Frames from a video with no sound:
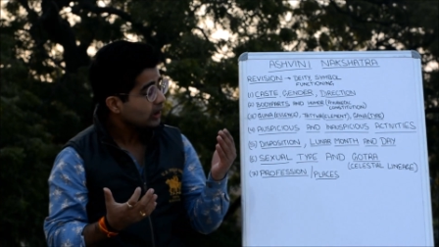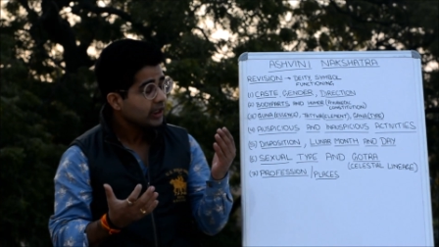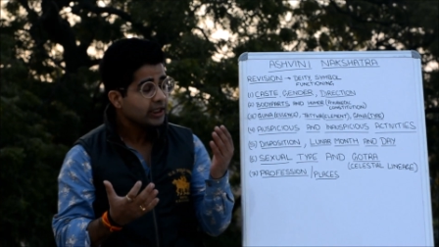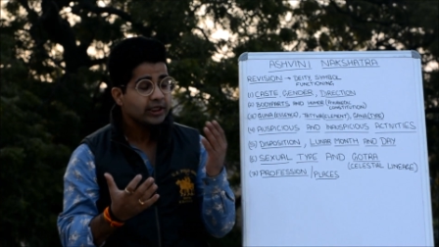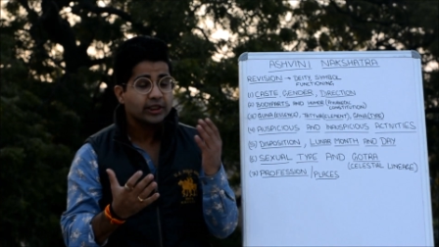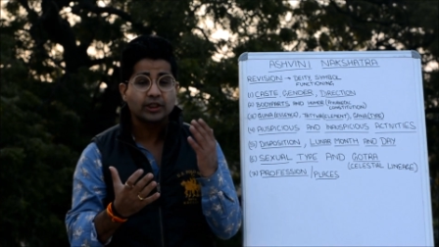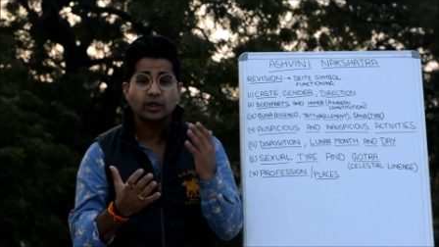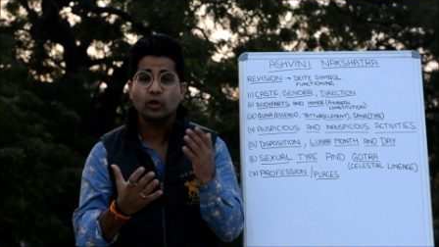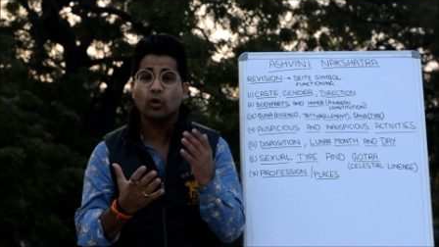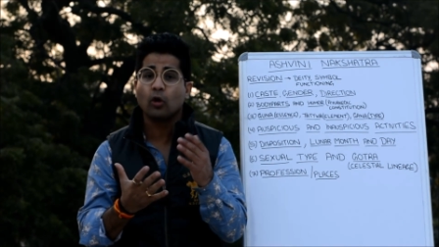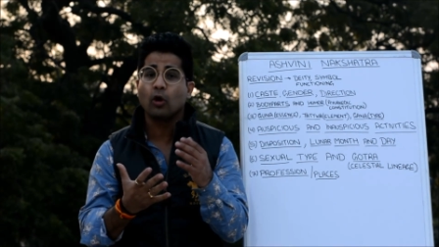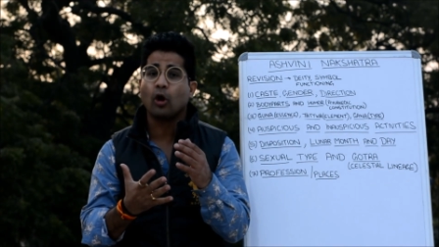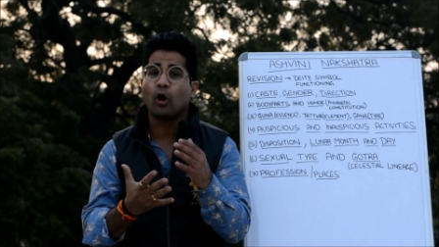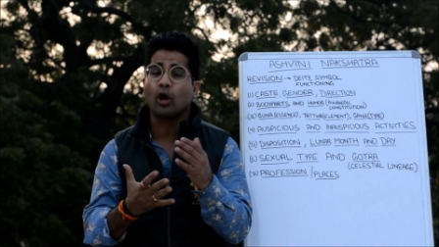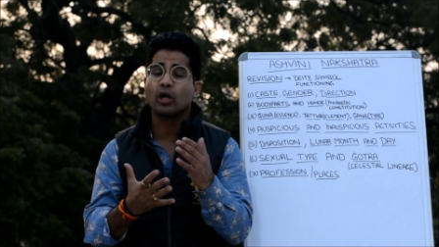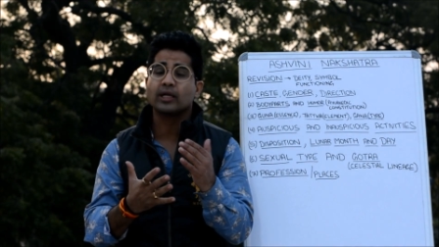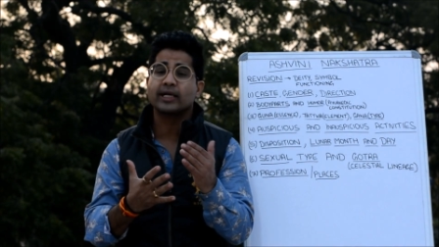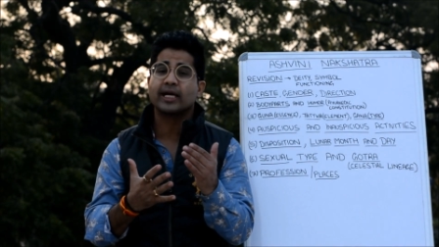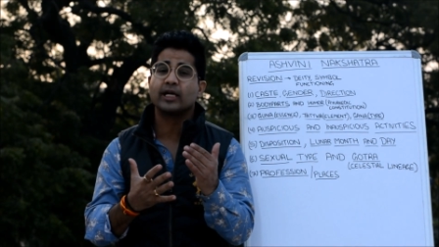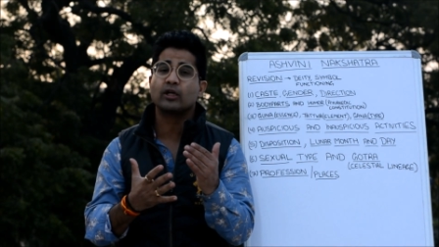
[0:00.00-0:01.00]
you know,
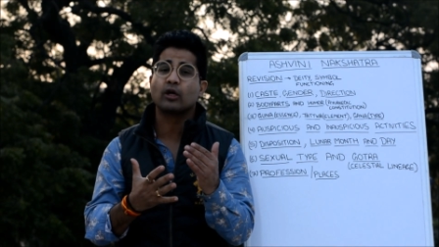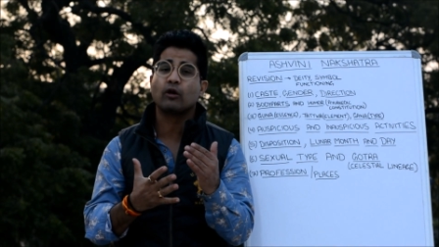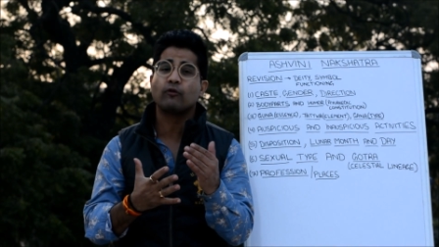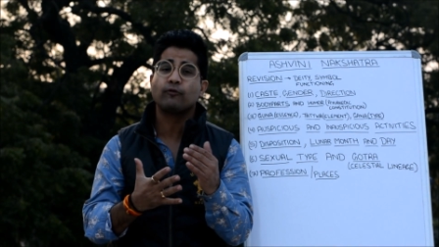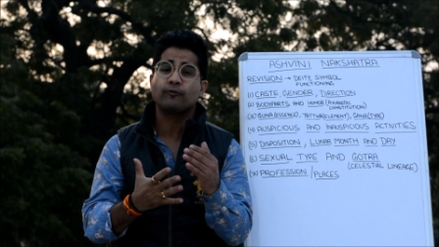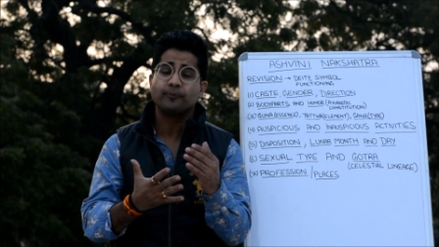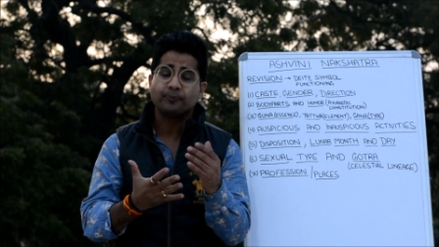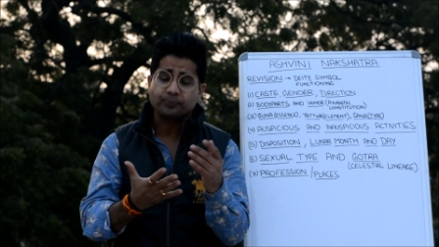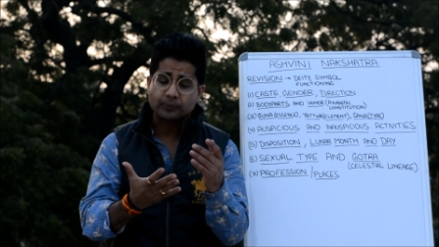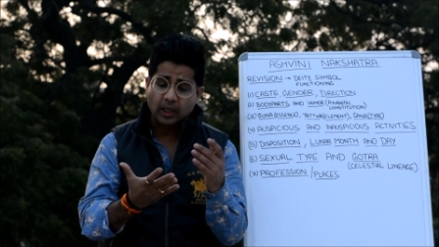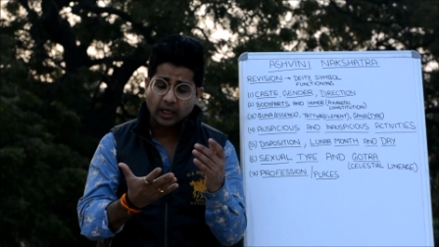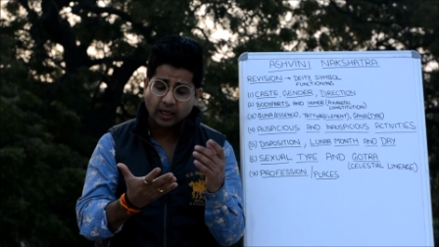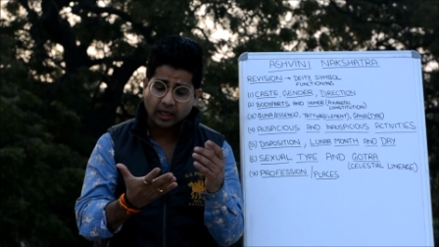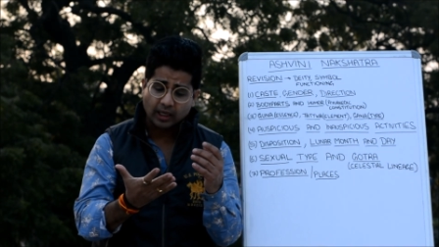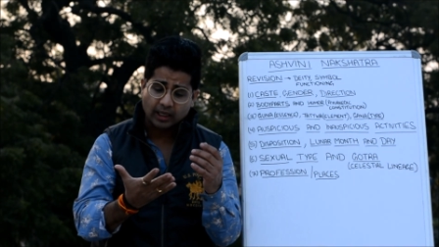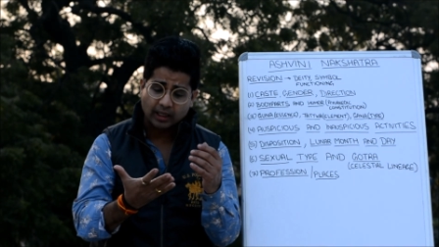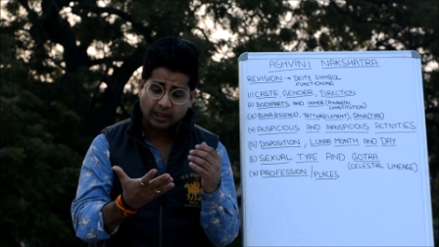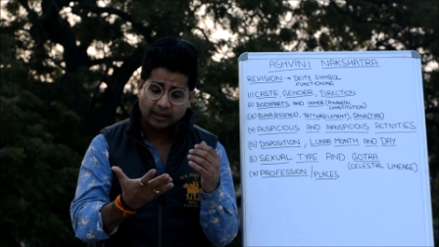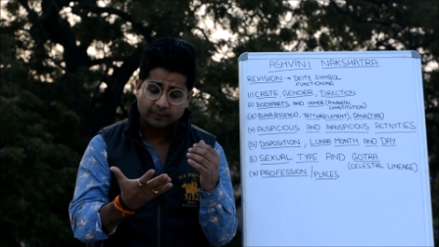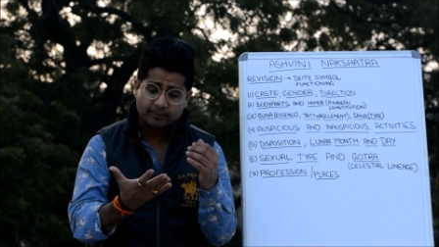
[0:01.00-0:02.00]
all kind of
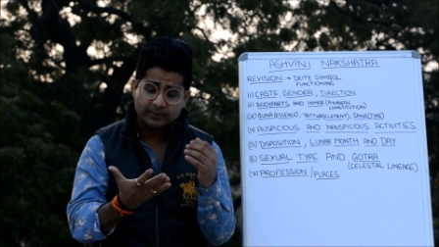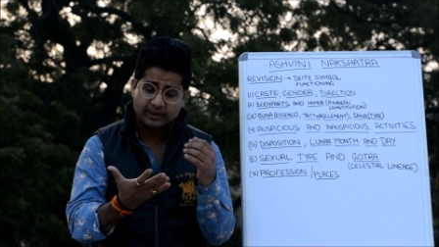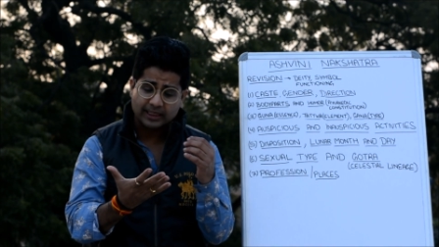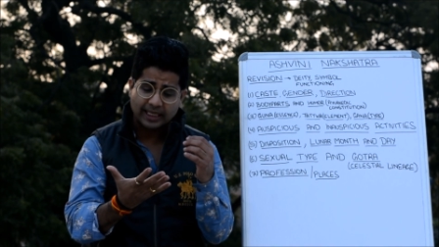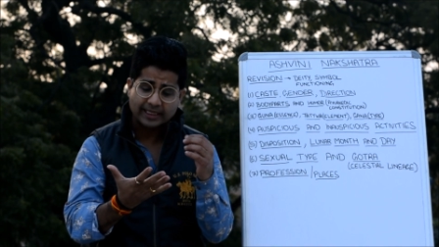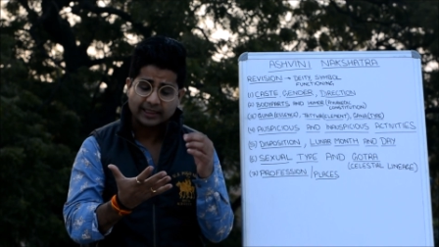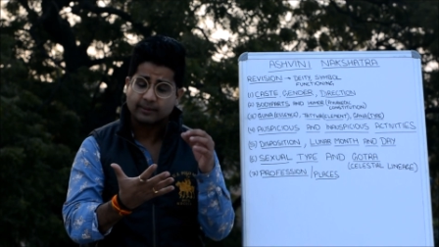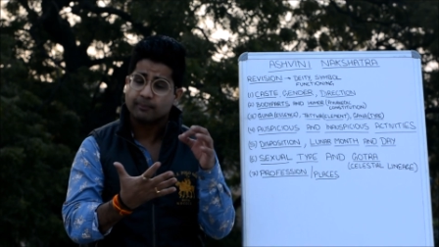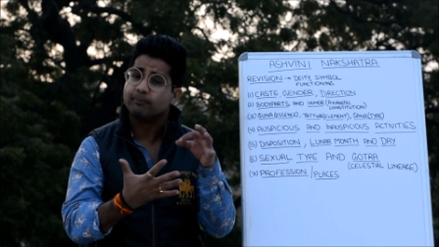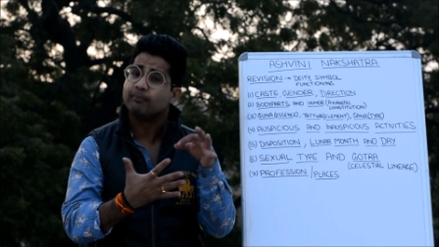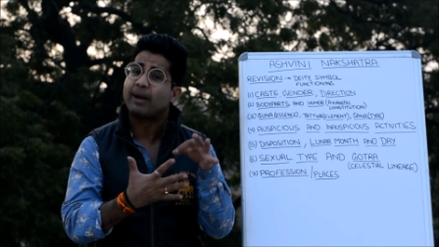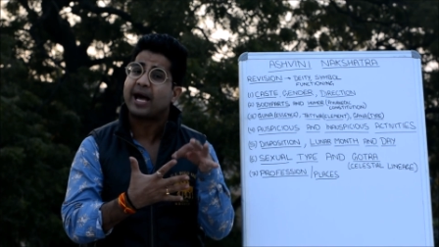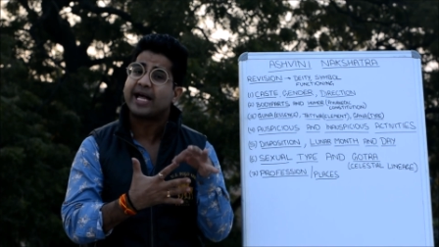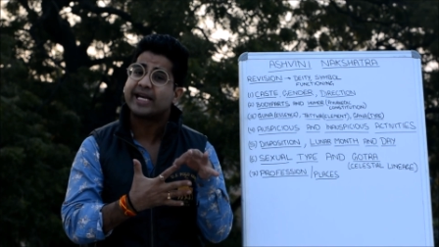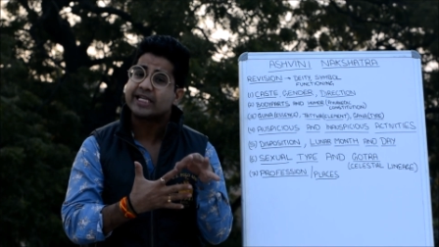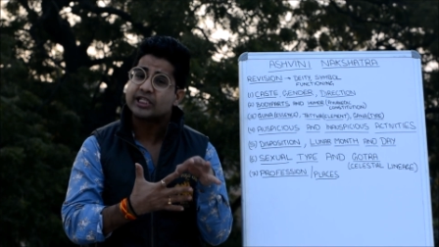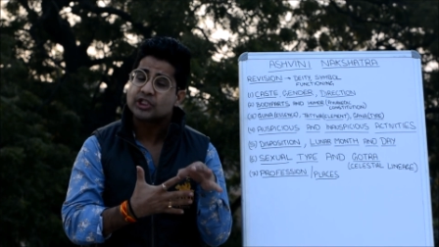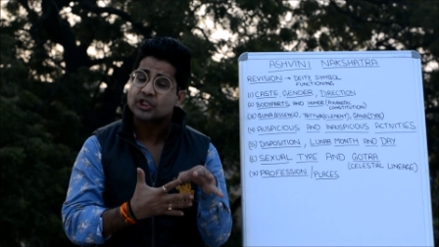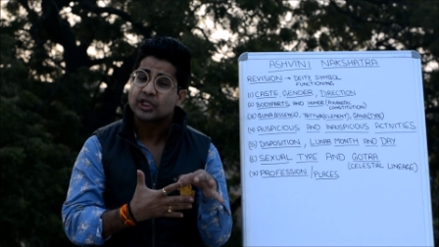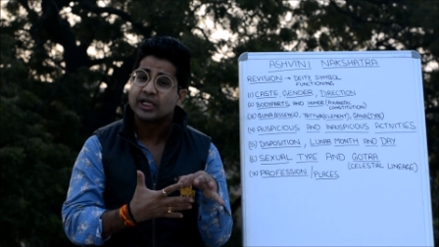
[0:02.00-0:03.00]
like
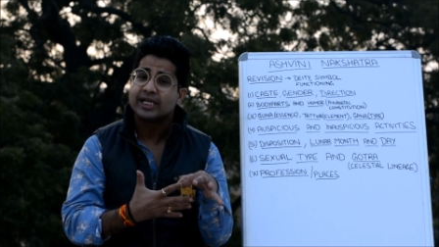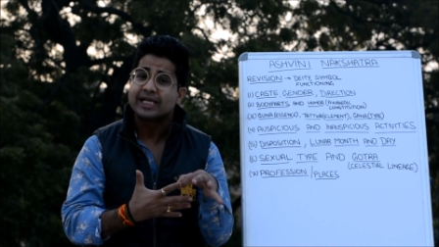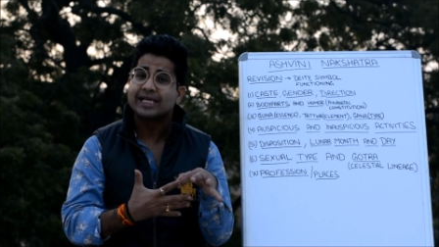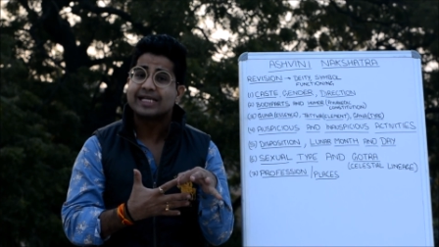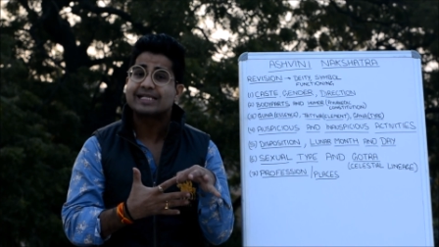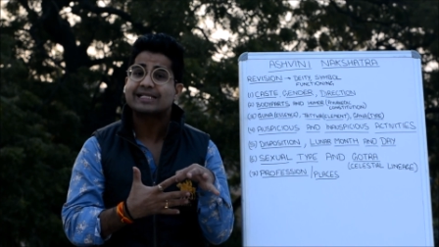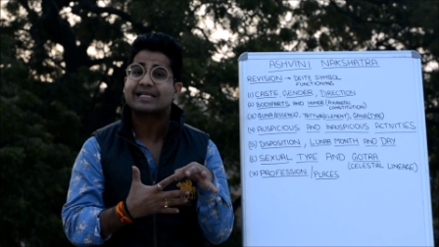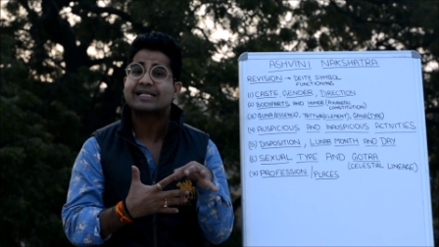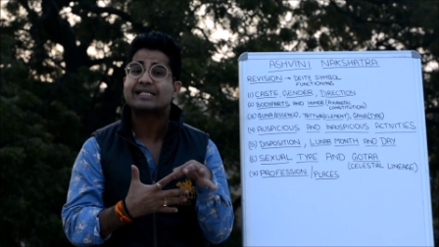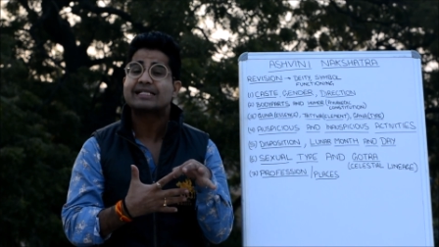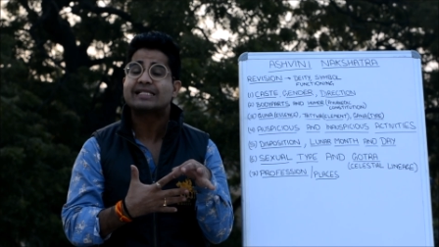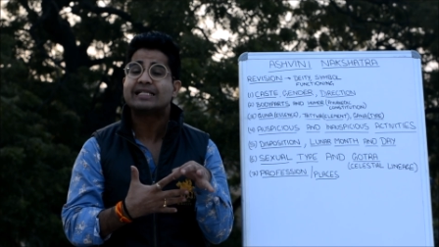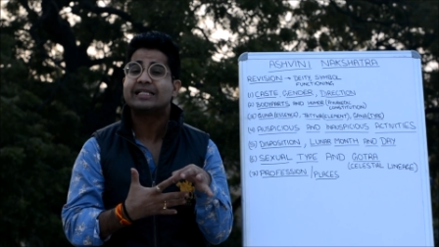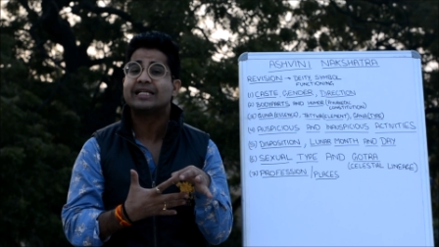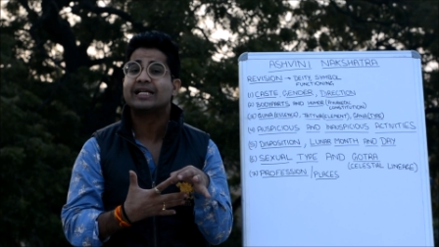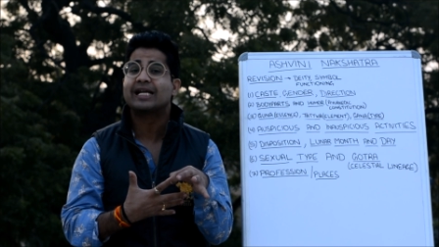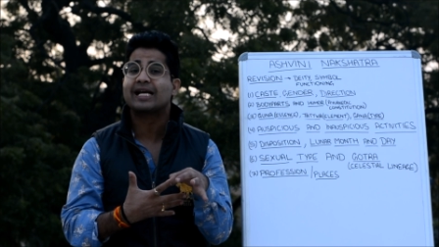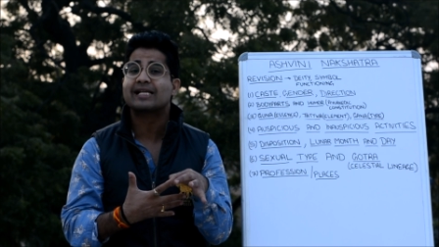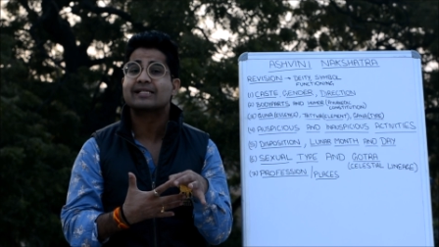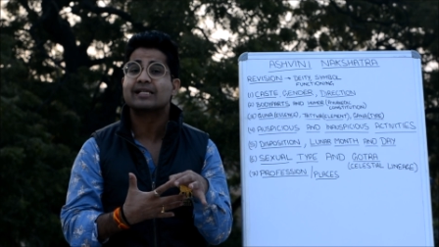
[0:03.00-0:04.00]
marriage is
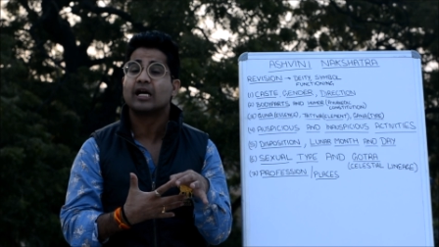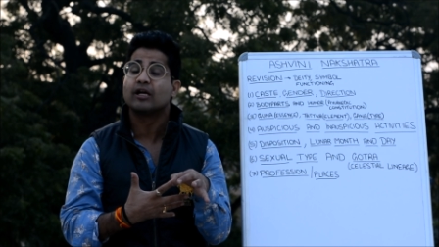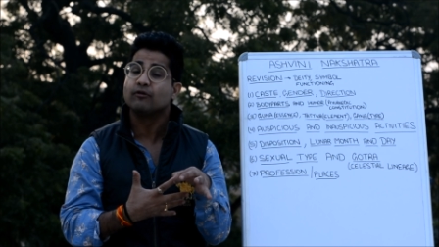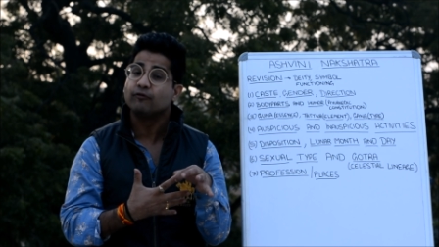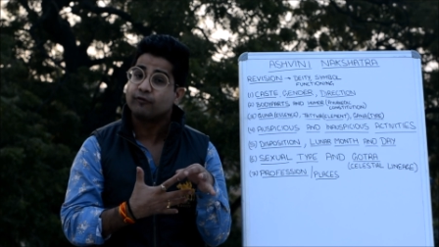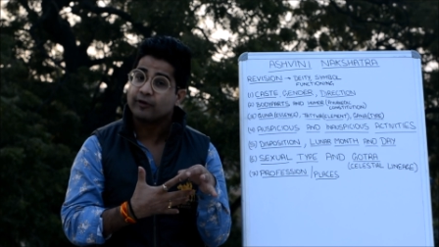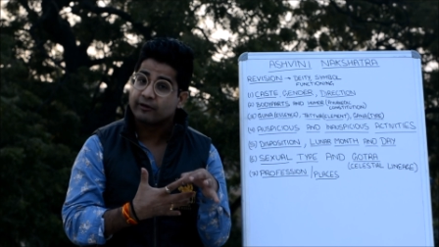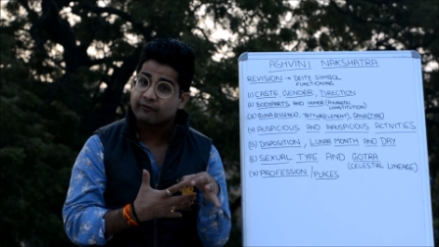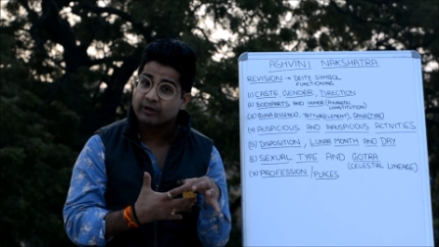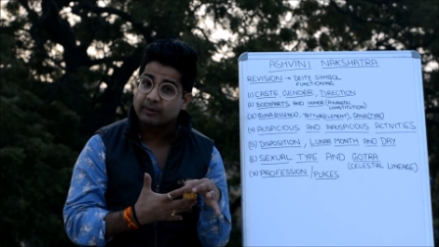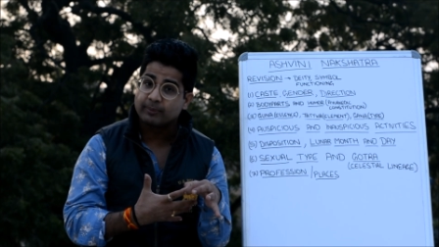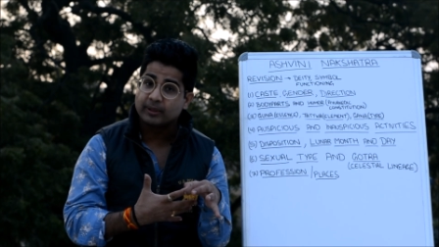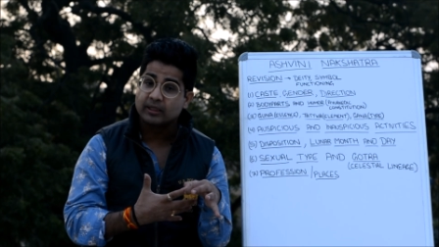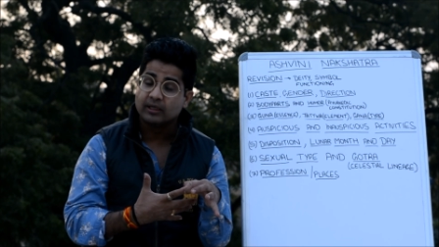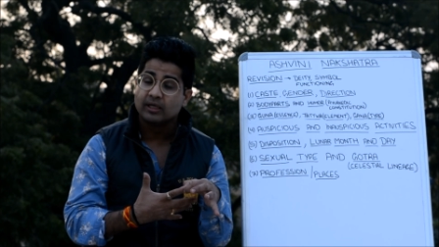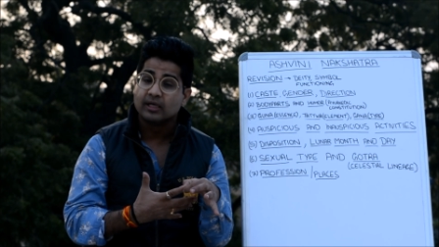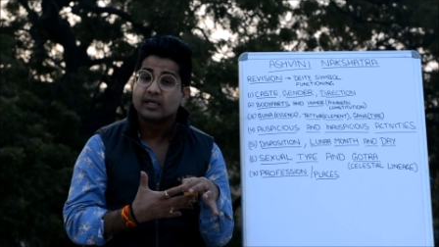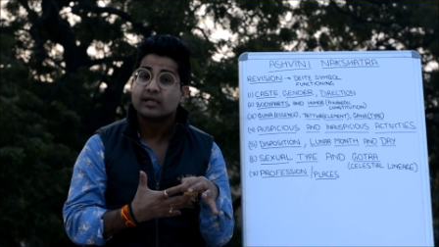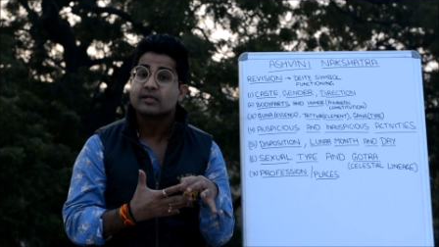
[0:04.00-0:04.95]
considered as unfavorable,